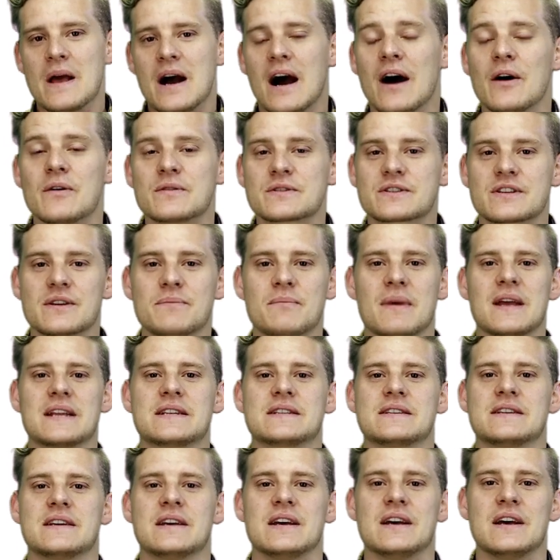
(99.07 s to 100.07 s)
I also
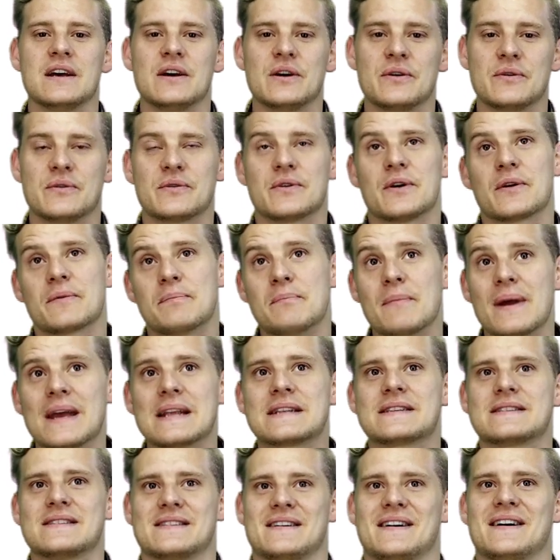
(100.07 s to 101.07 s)
met, or not
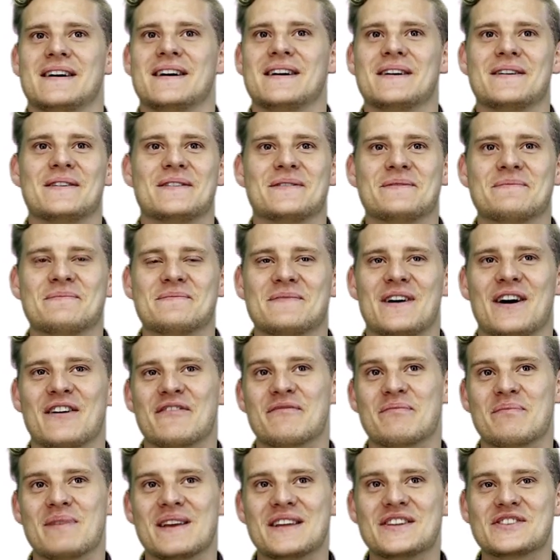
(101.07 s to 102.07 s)
met, uh,
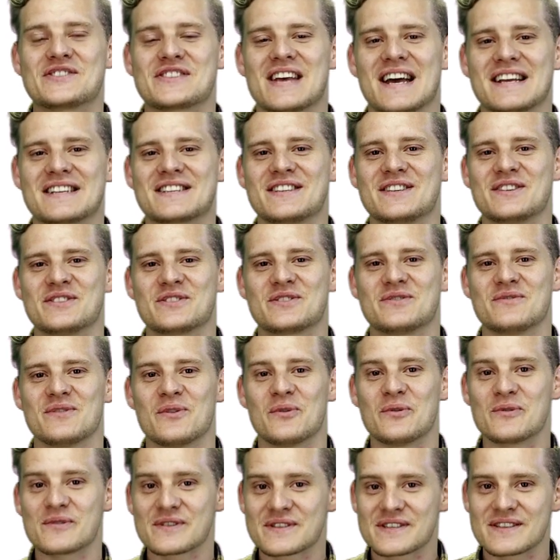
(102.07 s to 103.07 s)
I've been chatting
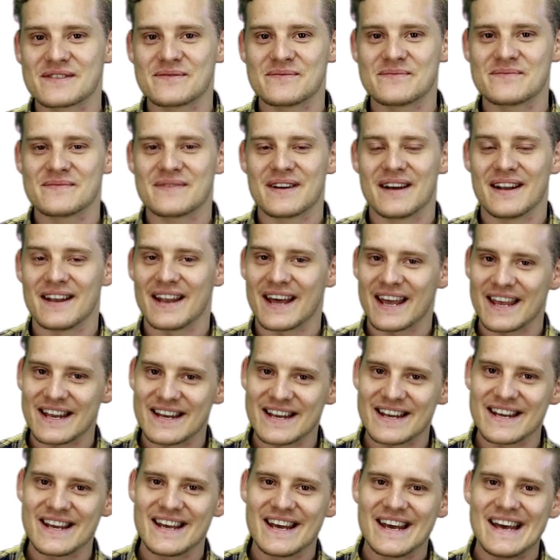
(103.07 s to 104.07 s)
to an awesome
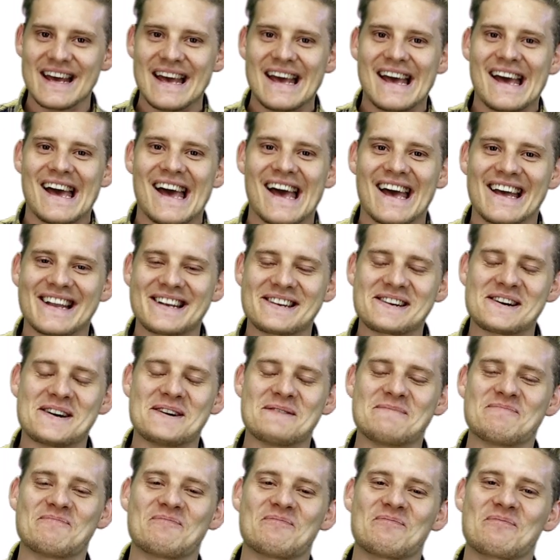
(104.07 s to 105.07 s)
lady and
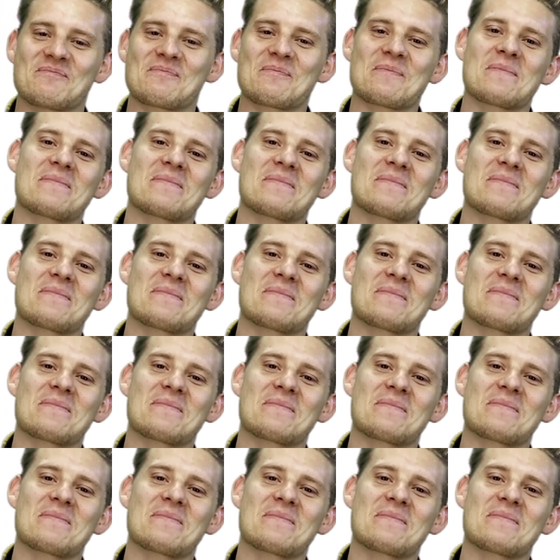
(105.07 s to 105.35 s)
um,